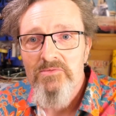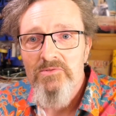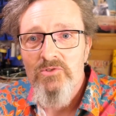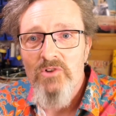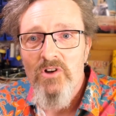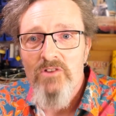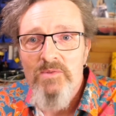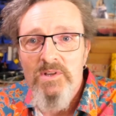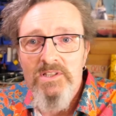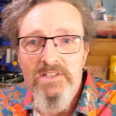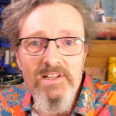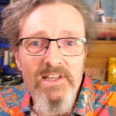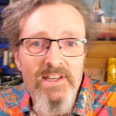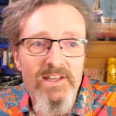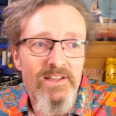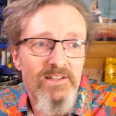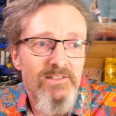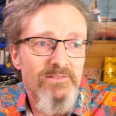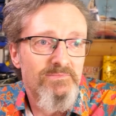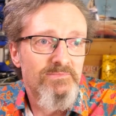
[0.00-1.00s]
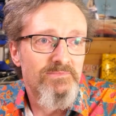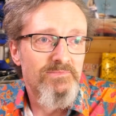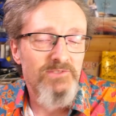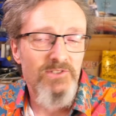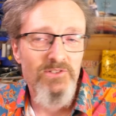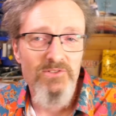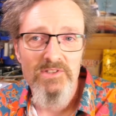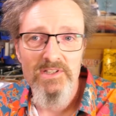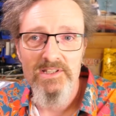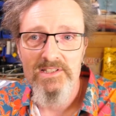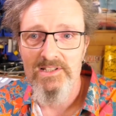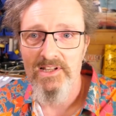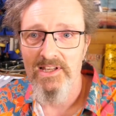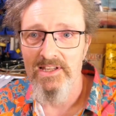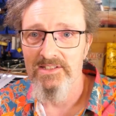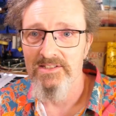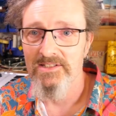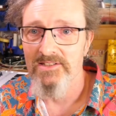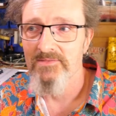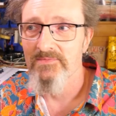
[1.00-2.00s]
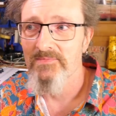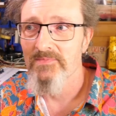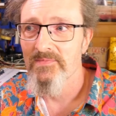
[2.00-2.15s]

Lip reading: 12 months later, 2 years later.